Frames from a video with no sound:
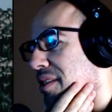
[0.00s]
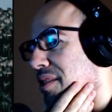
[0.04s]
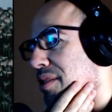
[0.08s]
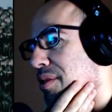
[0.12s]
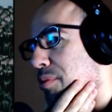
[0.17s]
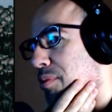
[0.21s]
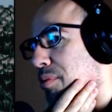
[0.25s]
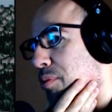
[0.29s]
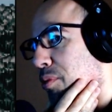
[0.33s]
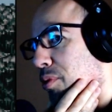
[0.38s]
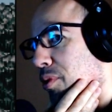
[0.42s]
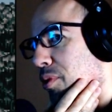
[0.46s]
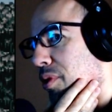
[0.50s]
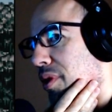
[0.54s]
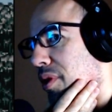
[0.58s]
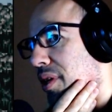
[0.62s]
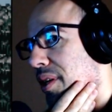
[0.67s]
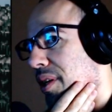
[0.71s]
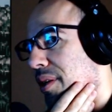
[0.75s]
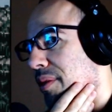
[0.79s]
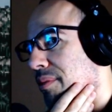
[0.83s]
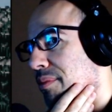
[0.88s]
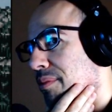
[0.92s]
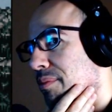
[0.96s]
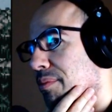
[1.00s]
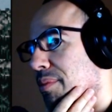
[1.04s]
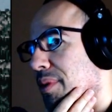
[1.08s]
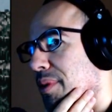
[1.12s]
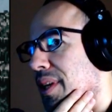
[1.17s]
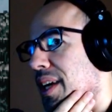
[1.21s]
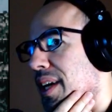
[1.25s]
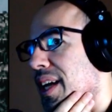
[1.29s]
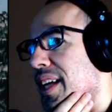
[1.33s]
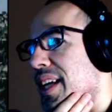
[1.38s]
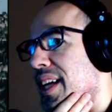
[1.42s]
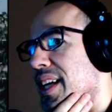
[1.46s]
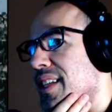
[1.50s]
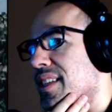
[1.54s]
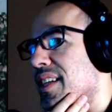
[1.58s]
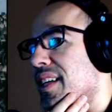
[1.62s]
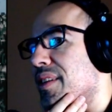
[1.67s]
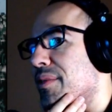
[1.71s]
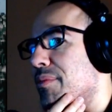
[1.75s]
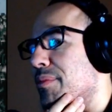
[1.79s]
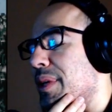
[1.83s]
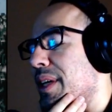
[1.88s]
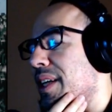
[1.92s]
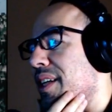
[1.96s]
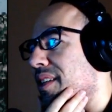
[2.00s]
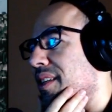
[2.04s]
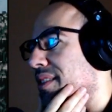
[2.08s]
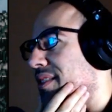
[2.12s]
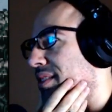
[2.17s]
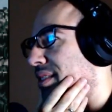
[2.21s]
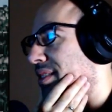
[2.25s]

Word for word: morning, but I guess I could make a different